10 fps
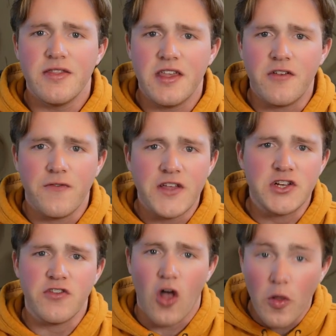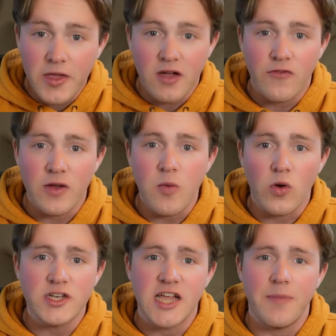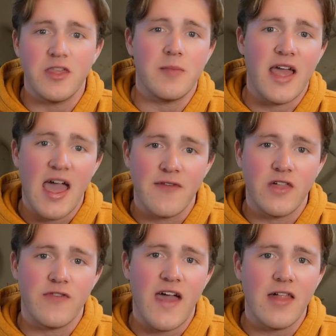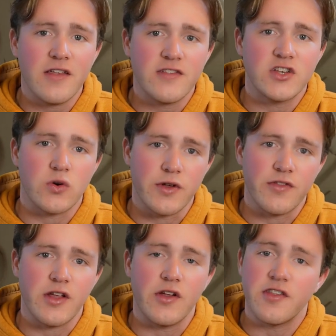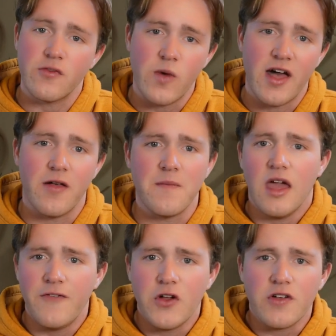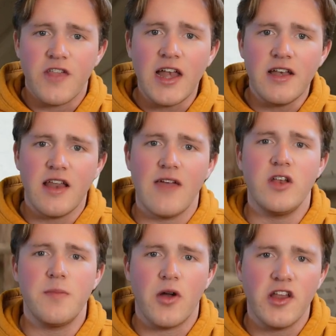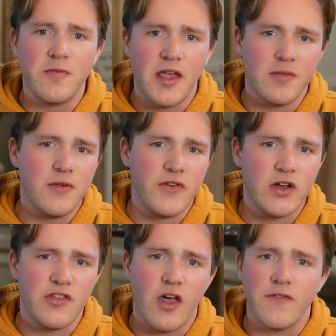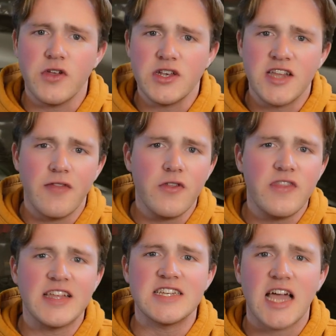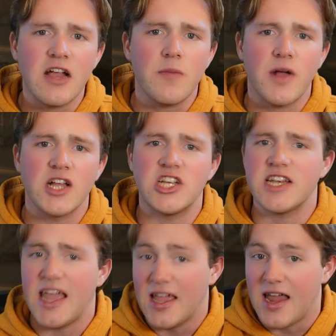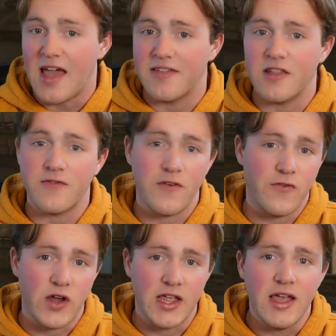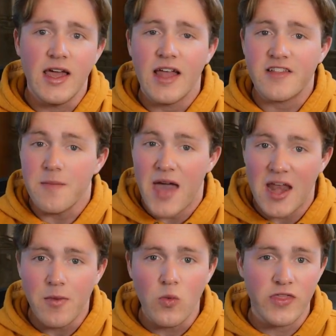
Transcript: These are features I'll be covering more in depth in my Half-Life Alyx tutorial series as well. If you're excited to into Barney's Basement for yourself, you can download the entire project and assets for free. It's compatible